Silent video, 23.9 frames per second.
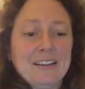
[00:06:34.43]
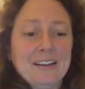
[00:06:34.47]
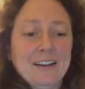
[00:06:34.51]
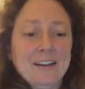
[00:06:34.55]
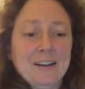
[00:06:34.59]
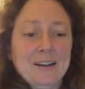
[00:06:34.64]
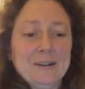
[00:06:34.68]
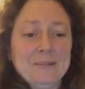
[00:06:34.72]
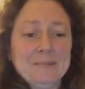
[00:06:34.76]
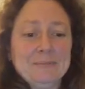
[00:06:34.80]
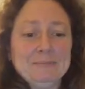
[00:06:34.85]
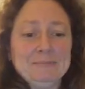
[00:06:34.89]

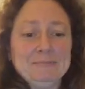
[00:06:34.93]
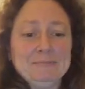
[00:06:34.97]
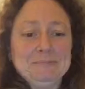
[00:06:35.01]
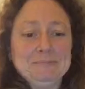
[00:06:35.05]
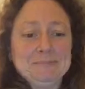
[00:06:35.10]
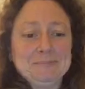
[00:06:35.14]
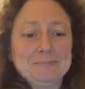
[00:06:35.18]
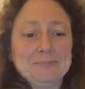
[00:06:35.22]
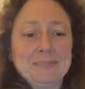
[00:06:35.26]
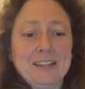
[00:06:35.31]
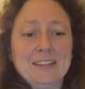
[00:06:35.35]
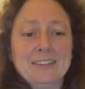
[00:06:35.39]
And
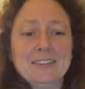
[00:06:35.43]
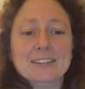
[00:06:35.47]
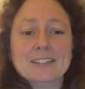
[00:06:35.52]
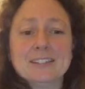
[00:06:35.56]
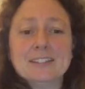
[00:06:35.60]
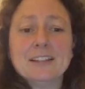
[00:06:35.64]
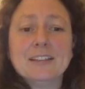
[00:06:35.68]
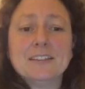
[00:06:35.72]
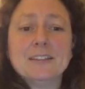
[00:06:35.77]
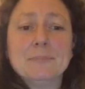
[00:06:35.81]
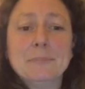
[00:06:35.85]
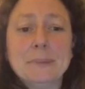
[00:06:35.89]
there's
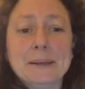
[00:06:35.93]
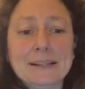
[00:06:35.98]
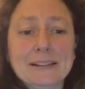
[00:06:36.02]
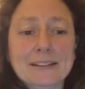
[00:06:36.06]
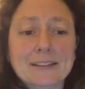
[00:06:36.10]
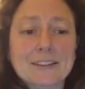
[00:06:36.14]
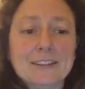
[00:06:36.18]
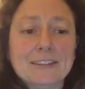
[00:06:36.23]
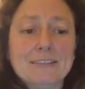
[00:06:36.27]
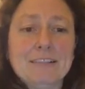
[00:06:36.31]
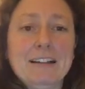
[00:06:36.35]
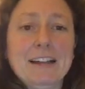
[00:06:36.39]
another
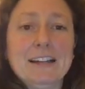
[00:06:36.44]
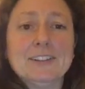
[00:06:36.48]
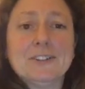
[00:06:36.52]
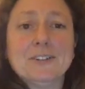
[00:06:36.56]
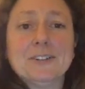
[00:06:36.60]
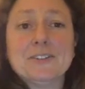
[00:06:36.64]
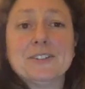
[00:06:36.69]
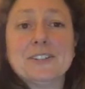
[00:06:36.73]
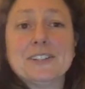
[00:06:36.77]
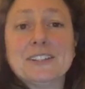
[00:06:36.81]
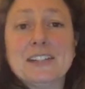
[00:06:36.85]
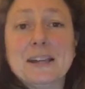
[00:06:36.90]
pinned thread
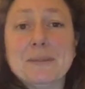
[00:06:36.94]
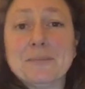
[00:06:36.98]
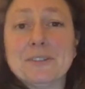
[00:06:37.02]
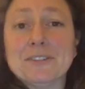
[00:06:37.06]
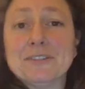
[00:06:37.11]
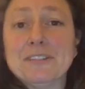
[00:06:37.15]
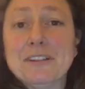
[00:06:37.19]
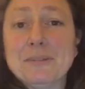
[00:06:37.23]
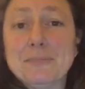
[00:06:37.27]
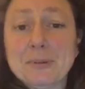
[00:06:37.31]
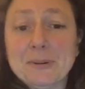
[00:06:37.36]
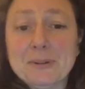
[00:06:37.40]
on step
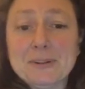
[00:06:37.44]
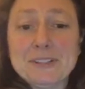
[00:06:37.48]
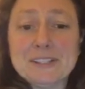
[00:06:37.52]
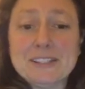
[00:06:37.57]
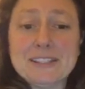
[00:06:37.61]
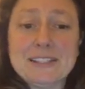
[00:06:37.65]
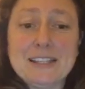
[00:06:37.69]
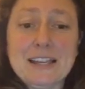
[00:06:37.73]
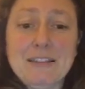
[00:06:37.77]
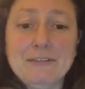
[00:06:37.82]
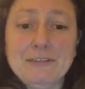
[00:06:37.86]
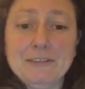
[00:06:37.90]

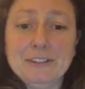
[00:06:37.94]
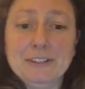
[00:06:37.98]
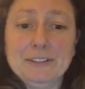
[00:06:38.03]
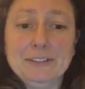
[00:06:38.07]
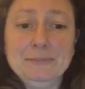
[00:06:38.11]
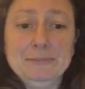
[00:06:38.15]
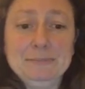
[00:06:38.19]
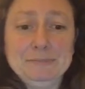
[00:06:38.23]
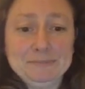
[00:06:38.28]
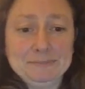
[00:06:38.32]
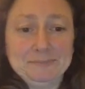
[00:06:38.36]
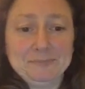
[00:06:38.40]
3.7